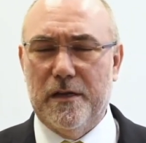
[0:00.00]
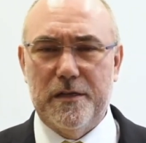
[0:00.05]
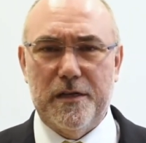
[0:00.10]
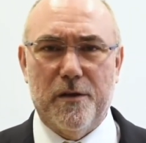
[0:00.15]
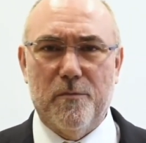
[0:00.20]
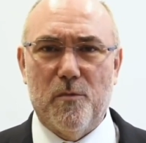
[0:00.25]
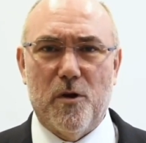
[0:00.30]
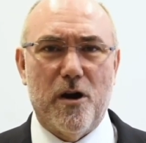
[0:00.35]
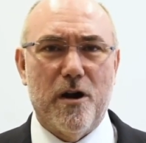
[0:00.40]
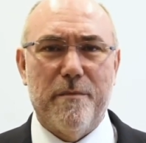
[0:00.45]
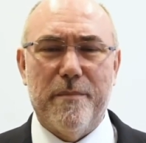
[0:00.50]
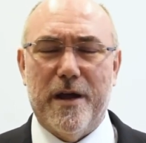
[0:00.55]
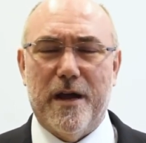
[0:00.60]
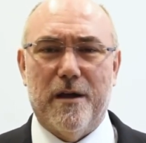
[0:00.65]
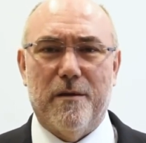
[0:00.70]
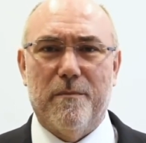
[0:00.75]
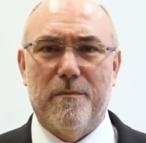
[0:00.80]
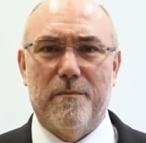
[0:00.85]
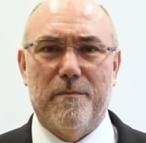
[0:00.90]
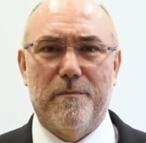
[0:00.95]
Don't worry
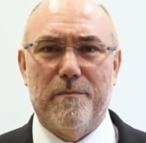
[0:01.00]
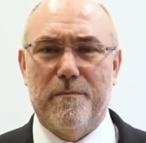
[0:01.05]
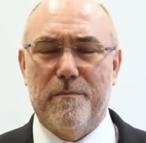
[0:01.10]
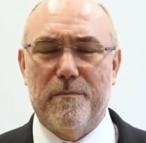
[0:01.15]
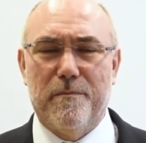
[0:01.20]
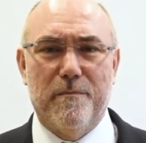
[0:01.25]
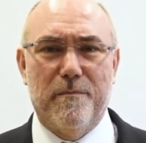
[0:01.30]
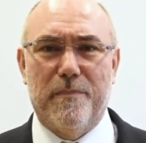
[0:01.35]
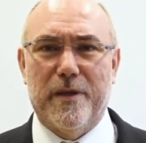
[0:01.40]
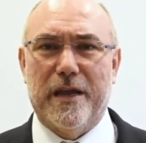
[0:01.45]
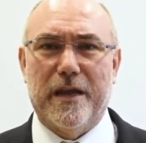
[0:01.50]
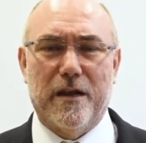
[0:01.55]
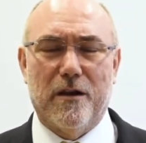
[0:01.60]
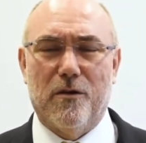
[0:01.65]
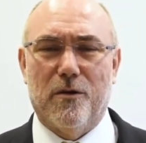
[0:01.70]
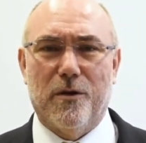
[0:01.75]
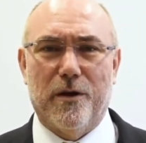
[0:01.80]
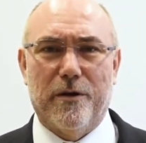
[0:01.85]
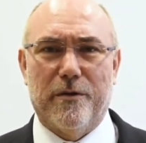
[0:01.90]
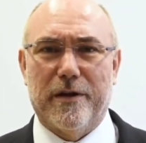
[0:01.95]
about being a
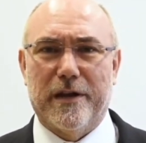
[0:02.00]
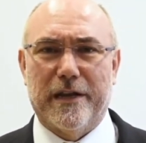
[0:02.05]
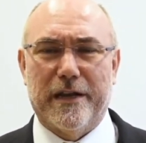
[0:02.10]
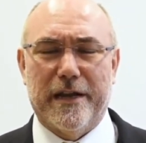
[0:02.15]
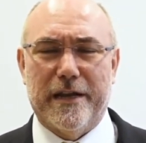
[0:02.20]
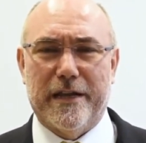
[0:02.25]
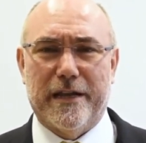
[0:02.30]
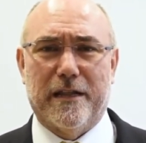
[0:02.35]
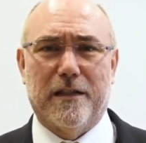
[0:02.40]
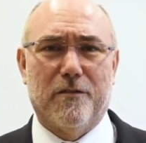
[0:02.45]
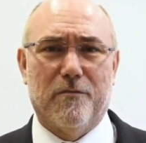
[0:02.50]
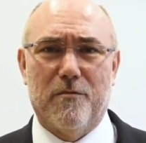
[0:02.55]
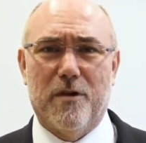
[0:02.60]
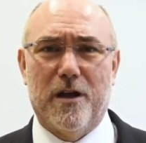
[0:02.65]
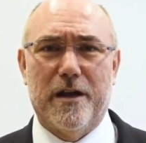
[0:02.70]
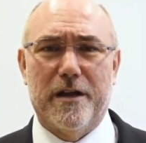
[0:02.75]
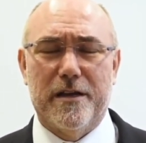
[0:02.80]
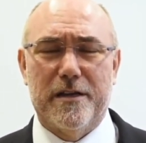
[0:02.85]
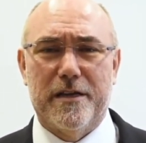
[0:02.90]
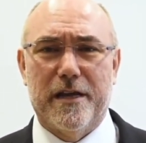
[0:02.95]
lawyer and getting the
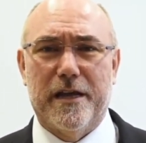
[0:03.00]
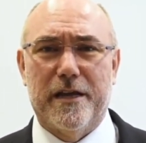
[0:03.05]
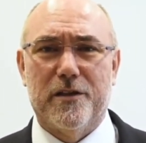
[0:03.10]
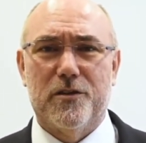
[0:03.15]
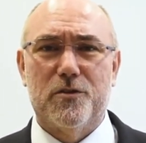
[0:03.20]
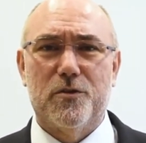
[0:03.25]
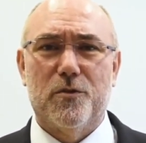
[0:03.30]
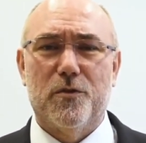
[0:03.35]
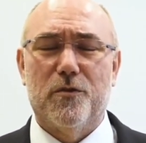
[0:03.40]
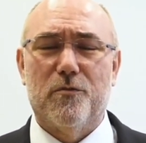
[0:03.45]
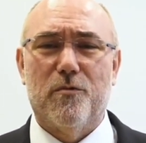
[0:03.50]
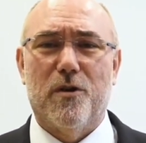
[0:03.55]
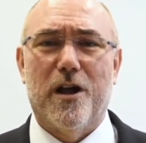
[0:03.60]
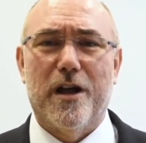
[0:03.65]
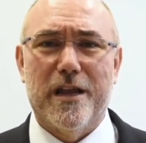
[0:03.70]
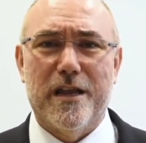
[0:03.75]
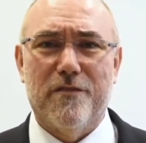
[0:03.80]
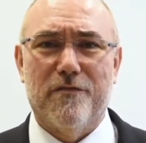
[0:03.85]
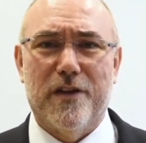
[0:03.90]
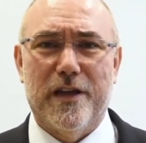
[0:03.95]
right dates or the
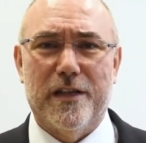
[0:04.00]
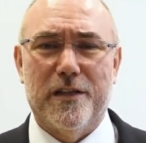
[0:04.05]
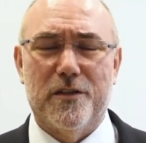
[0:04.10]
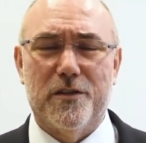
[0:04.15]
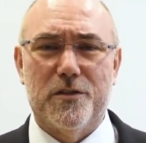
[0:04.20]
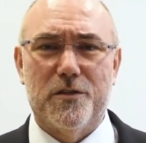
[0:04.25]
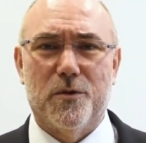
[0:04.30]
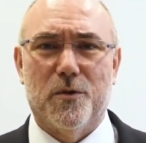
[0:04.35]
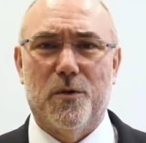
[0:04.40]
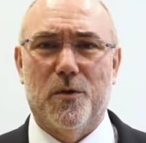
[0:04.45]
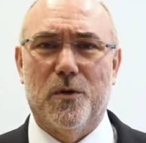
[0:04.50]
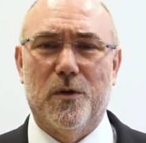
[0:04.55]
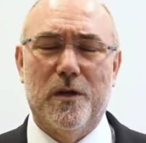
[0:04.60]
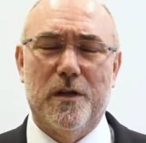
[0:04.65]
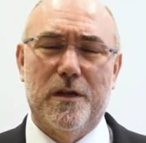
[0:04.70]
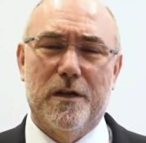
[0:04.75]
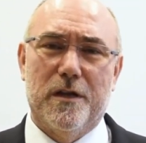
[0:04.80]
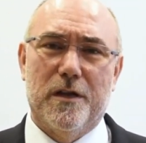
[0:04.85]
right events or